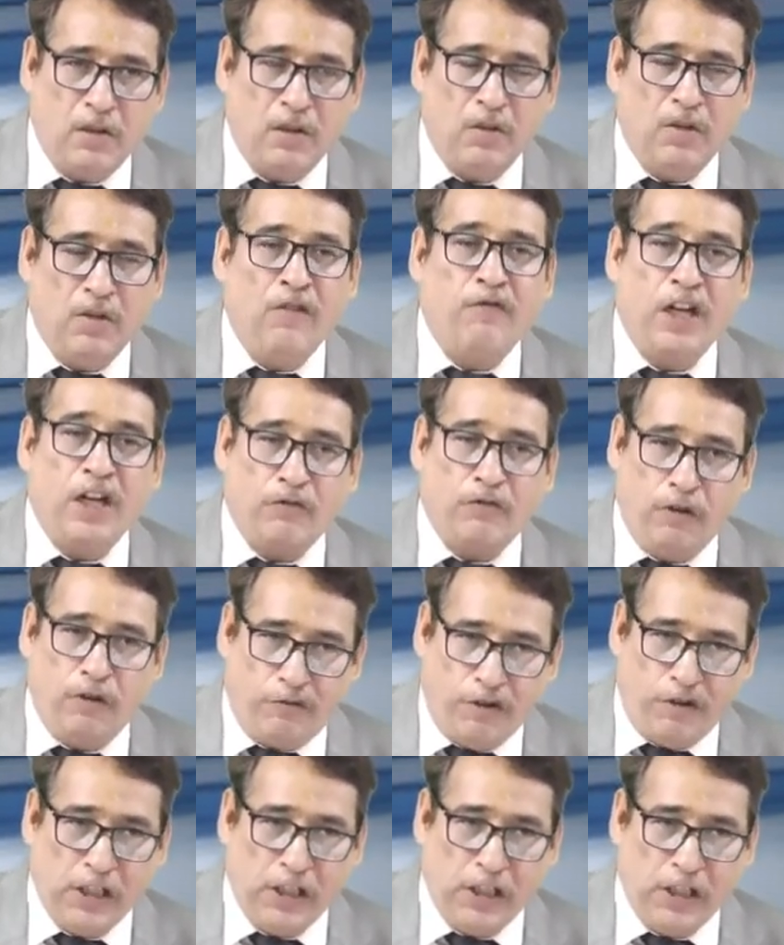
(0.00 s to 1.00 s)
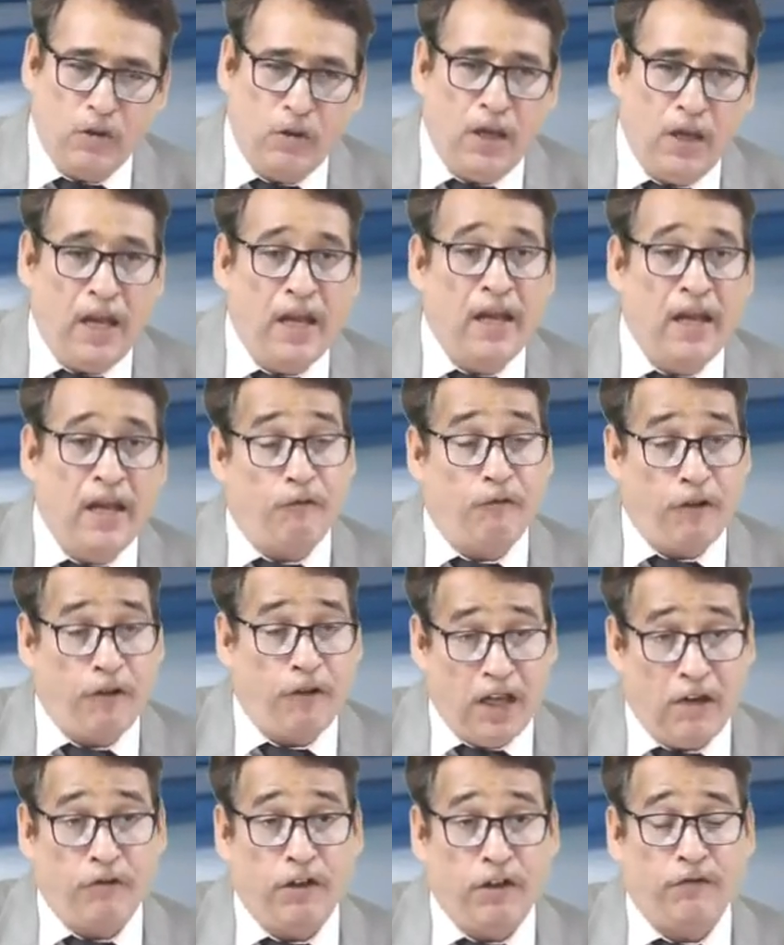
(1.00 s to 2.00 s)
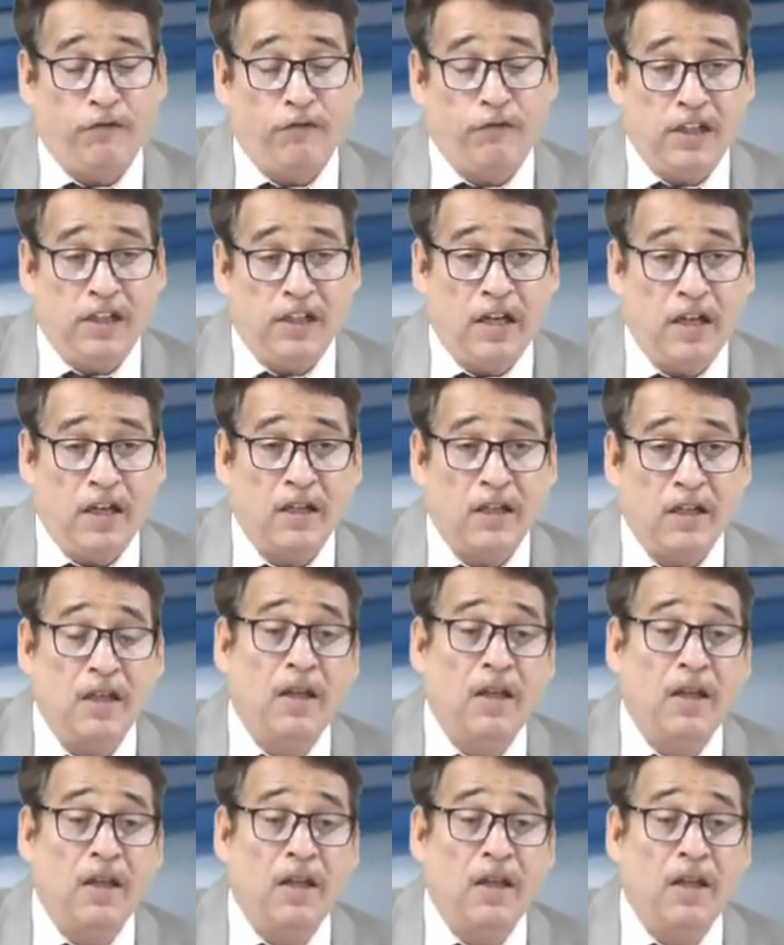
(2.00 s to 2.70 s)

In fact, we feel so, and where we feel that